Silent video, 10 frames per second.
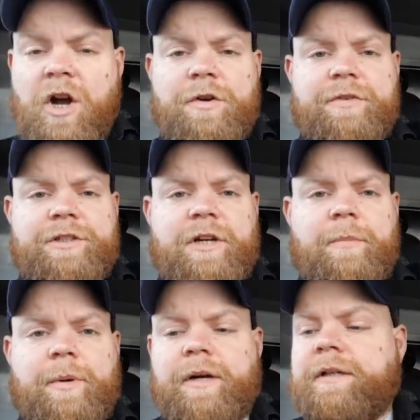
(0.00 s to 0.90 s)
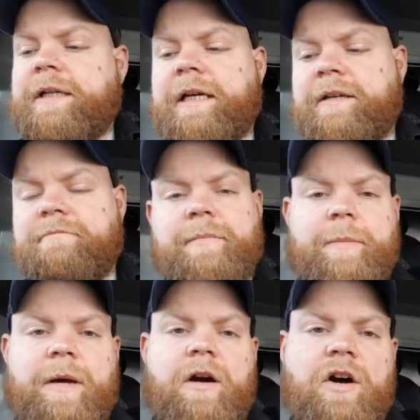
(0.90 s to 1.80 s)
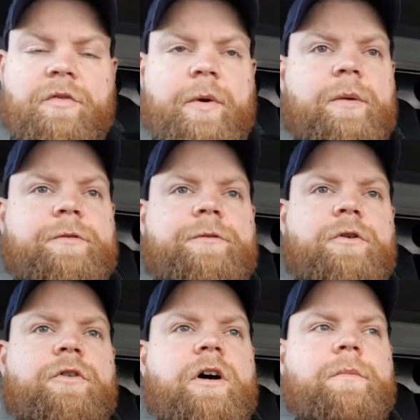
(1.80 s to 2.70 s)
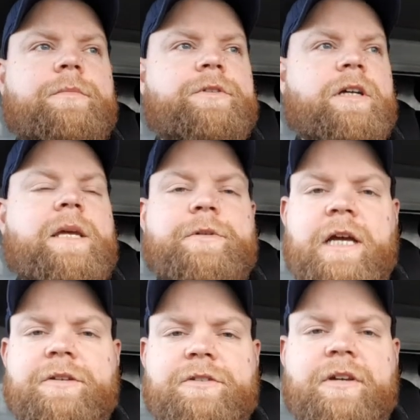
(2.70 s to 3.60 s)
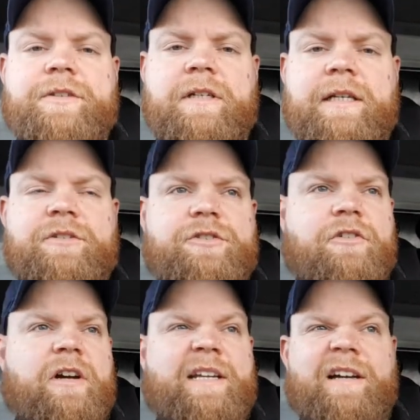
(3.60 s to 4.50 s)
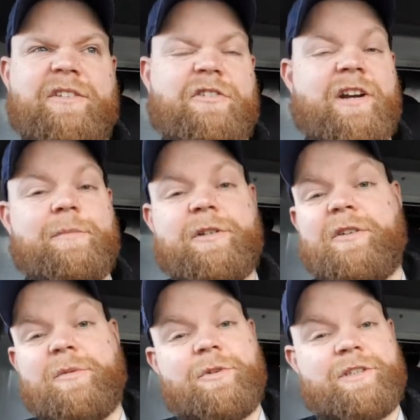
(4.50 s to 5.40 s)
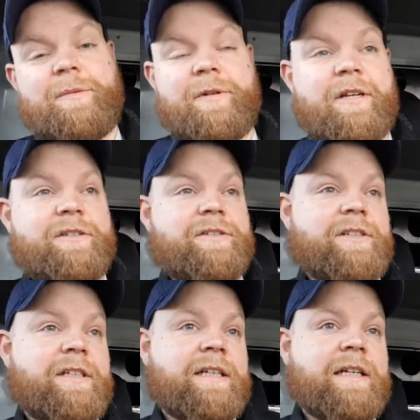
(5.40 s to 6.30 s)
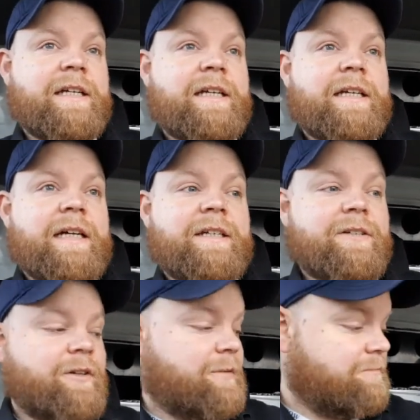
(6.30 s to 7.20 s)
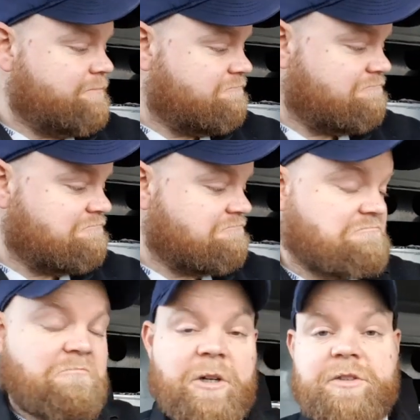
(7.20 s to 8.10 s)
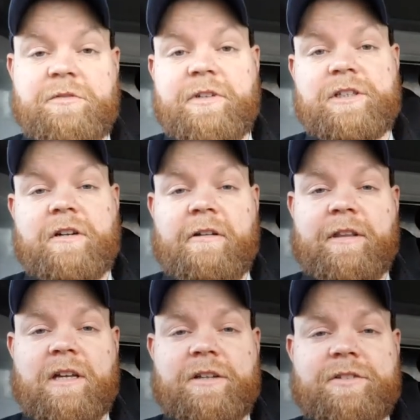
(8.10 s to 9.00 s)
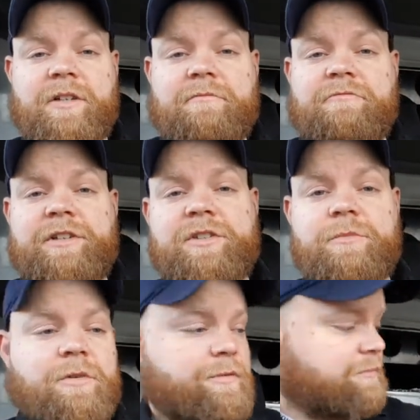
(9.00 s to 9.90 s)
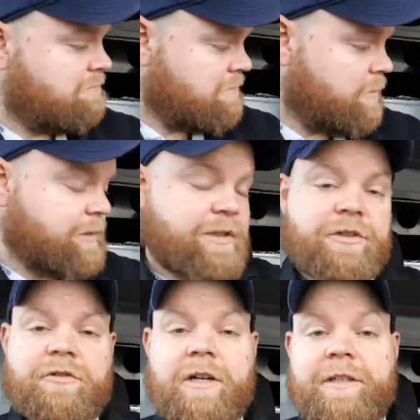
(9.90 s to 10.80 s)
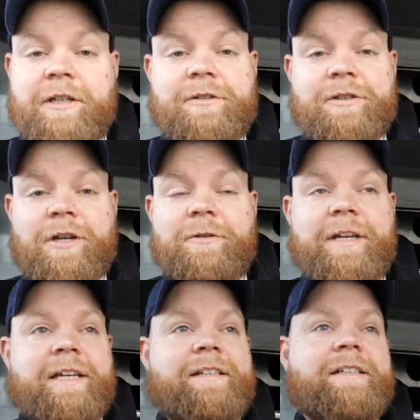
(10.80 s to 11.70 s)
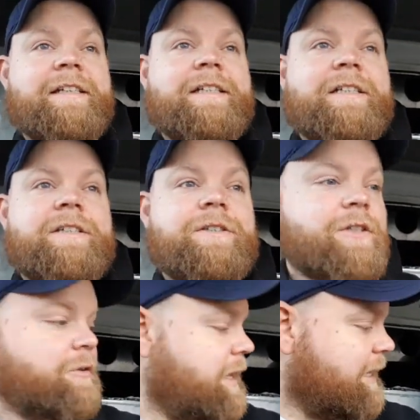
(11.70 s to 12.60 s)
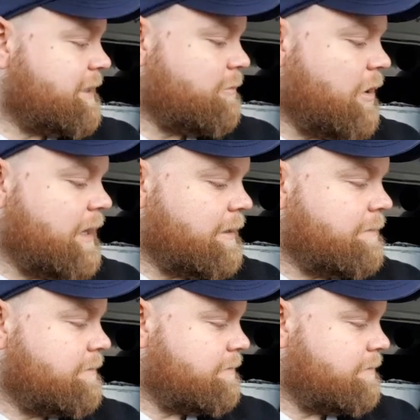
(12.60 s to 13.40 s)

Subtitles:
over your jumper and about halfway up your forearm, so it keeps your hands nice and clean and dry and out of the crap. You don't know what's in them gutters. And once you finish clearing out the gutter, rinse them off. Once they're dried, they're good to go again. So that is my